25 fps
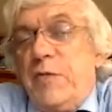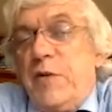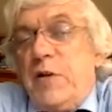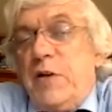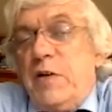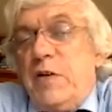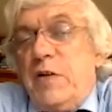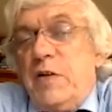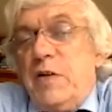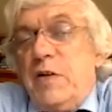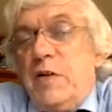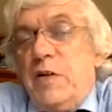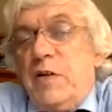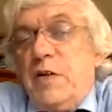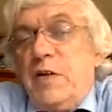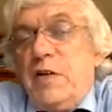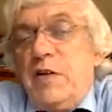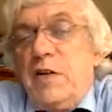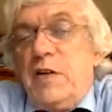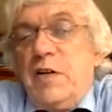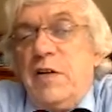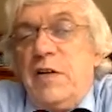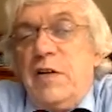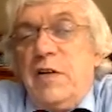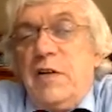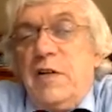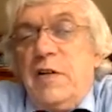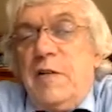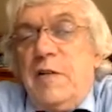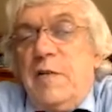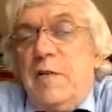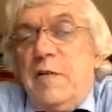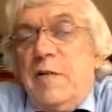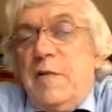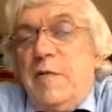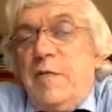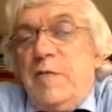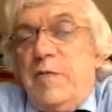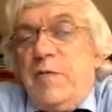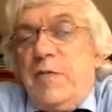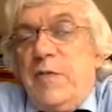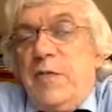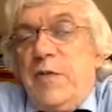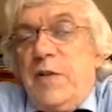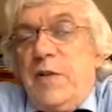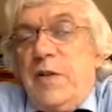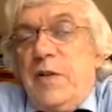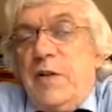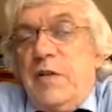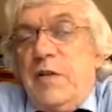in the
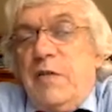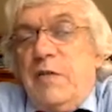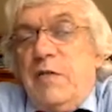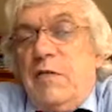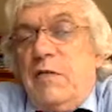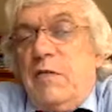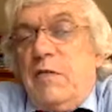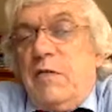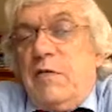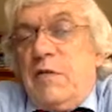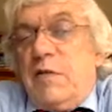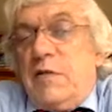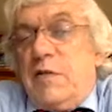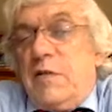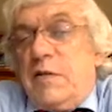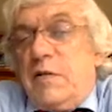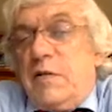old